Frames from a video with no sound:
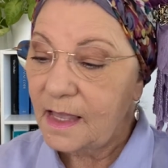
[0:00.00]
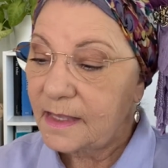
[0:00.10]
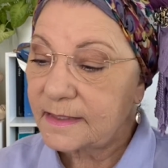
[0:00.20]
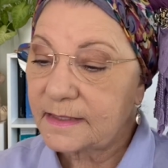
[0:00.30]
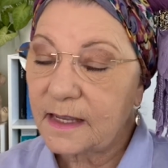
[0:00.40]

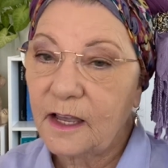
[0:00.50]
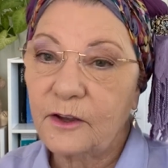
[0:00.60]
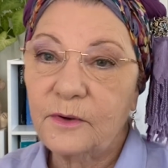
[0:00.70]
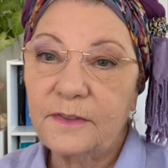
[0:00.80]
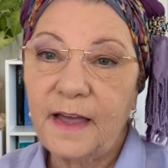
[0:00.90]

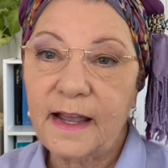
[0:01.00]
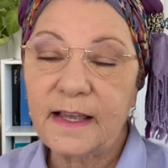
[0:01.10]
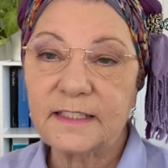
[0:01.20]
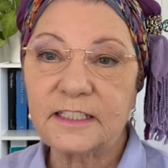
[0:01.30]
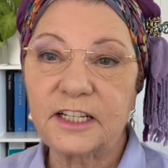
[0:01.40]
So that
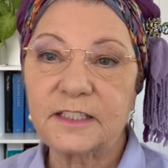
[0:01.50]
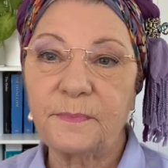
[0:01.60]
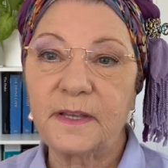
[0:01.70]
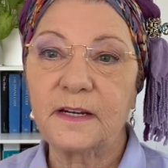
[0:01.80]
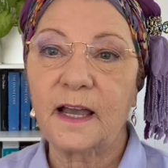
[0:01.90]
has just
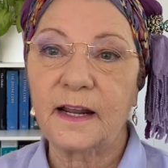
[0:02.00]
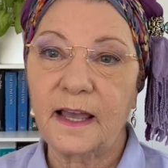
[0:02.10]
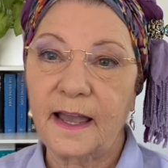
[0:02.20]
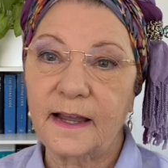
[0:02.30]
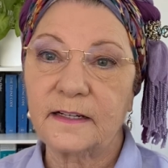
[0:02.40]
been an
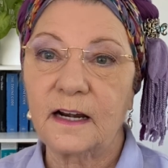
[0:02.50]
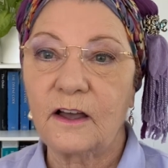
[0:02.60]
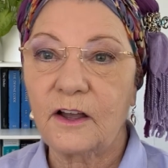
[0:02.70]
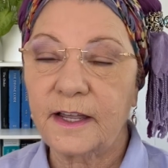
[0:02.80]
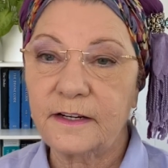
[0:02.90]

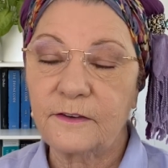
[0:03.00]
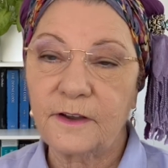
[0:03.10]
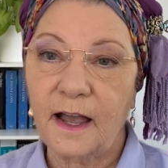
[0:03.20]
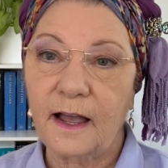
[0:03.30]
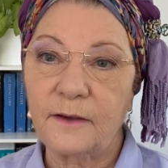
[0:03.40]
outline.
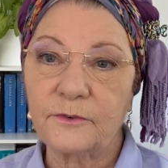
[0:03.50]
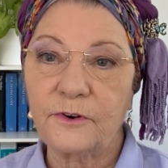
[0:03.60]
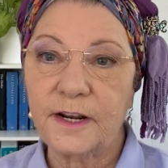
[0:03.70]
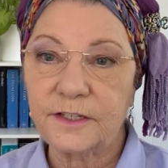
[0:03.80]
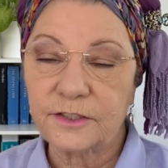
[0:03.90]

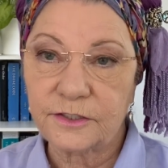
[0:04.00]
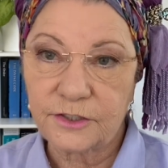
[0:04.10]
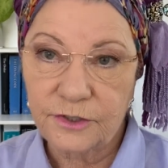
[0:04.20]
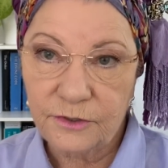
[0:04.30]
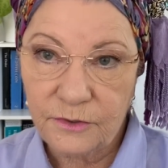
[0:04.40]
Credit
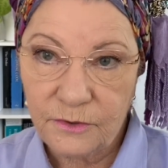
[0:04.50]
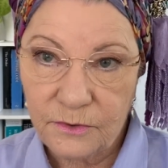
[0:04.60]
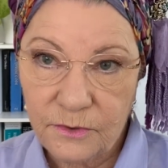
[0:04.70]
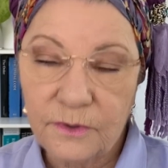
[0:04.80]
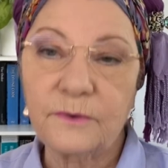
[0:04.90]

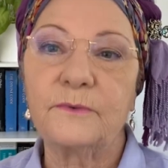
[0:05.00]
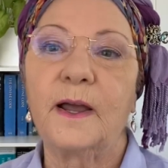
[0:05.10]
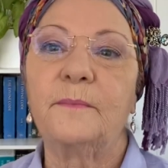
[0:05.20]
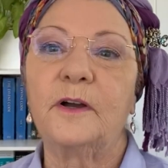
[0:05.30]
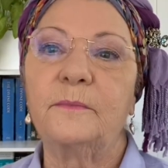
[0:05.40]
to
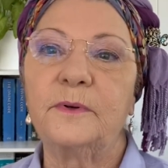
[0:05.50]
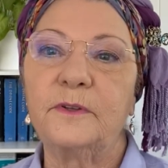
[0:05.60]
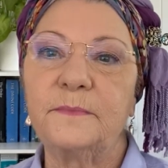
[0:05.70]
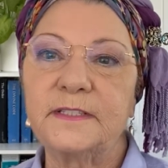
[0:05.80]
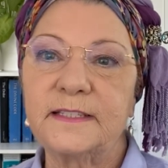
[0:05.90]
Rabbi
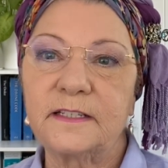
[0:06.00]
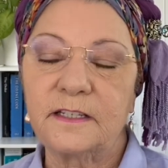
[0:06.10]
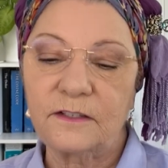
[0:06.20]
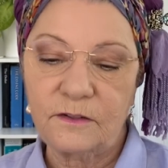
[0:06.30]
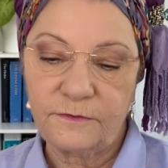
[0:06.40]

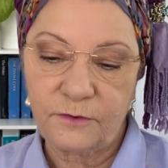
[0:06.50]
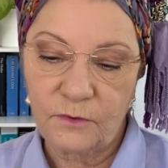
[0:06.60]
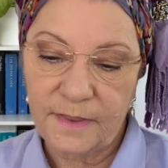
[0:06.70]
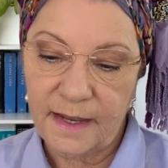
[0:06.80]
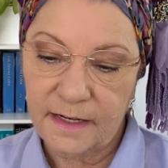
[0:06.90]
Blumenstiel
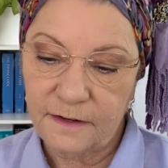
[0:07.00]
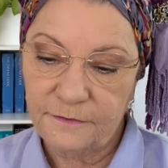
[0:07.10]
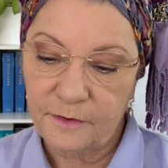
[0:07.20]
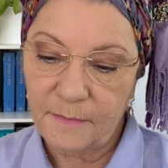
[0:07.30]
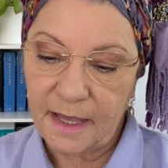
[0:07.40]
for that
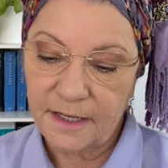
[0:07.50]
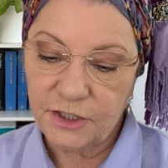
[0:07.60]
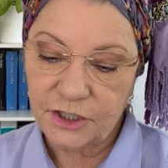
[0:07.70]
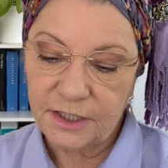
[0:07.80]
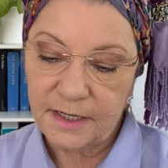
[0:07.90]

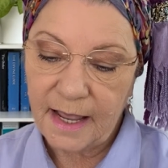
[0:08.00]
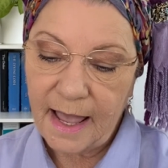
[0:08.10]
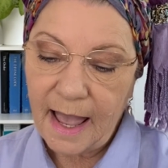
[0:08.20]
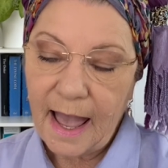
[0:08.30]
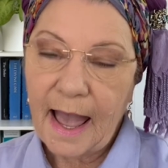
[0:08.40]
information
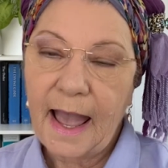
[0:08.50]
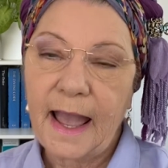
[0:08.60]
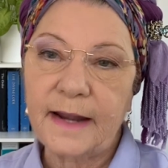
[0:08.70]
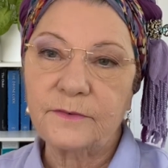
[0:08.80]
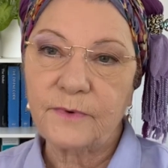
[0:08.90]

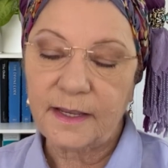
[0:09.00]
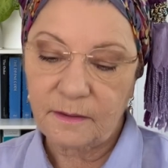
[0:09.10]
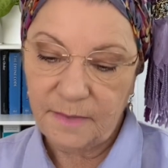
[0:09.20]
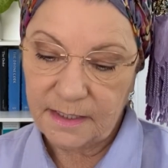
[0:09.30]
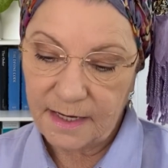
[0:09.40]
and
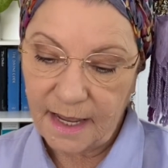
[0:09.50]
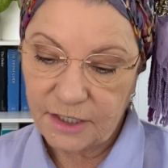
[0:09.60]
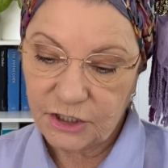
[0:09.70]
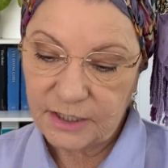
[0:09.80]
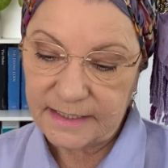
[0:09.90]

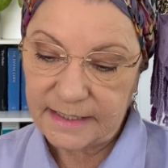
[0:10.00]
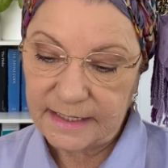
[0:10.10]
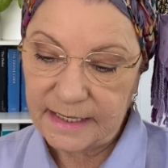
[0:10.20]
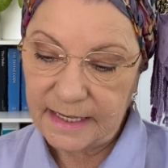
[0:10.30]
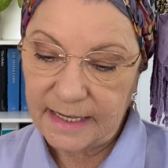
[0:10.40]
recommendations that
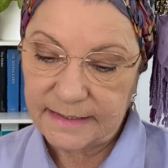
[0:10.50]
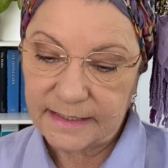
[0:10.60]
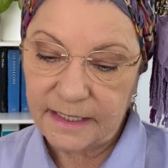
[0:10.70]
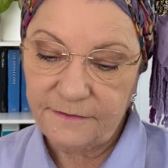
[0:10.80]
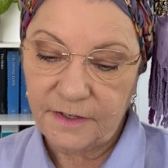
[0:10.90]
he has
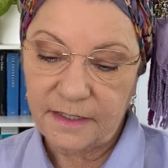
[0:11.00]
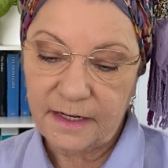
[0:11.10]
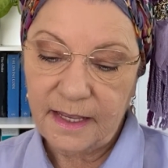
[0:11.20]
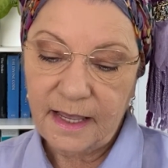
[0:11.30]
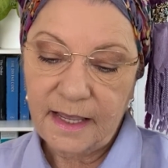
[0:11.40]
given.
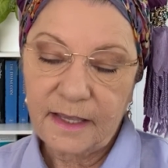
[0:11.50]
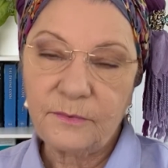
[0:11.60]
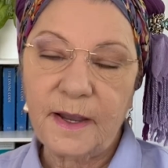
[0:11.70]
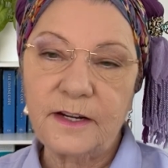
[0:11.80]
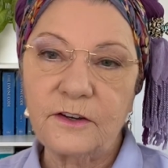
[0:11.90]
He
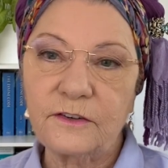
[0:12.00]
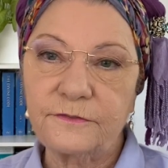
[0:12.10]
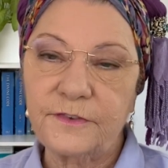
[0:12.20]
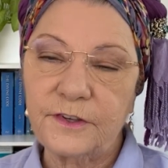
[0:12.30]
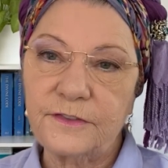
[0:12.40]
went on
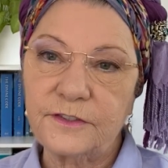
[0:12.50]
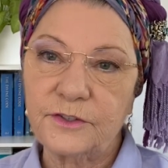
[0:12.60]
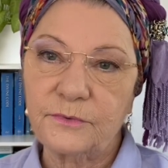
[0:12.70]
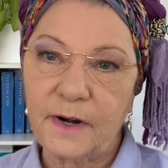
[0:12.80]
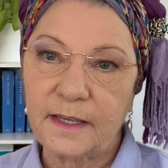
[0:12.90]
further
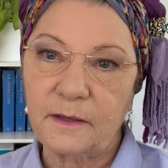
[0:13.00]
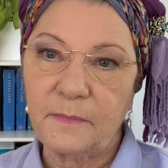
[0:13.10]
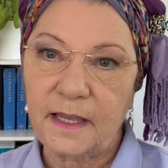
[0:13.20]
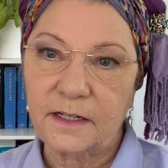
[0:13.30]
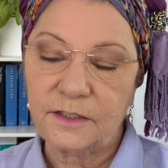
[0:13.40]
to
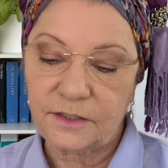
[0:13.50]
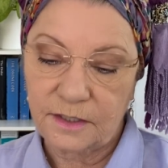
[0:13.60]
recommend